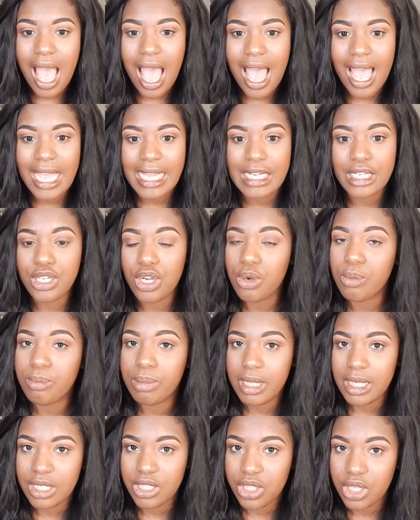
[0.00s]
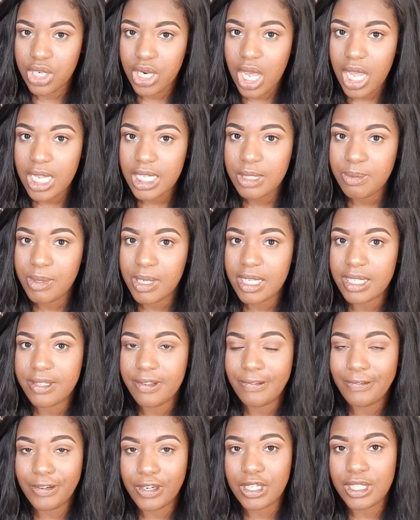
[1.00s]
I don't bleach the knots, because
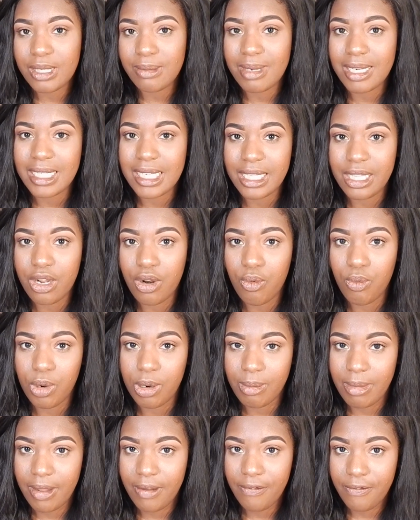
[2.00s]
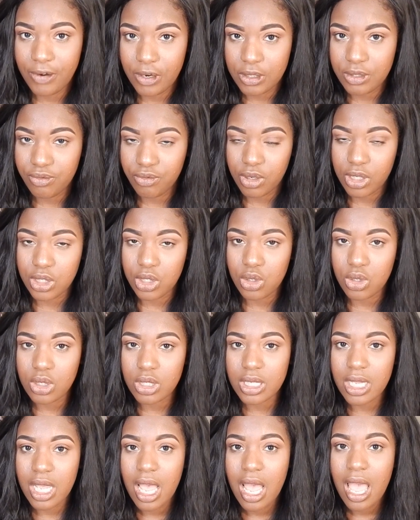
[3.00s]
the first time I did that on one of my first
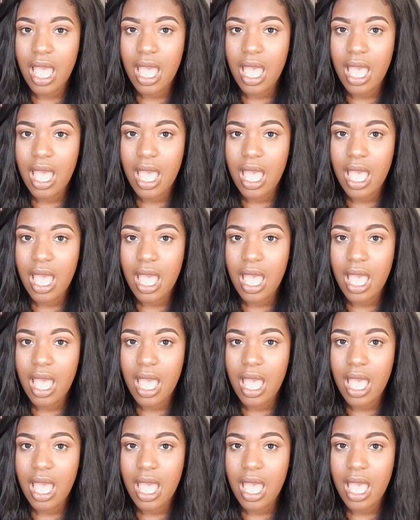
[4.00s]
frontals,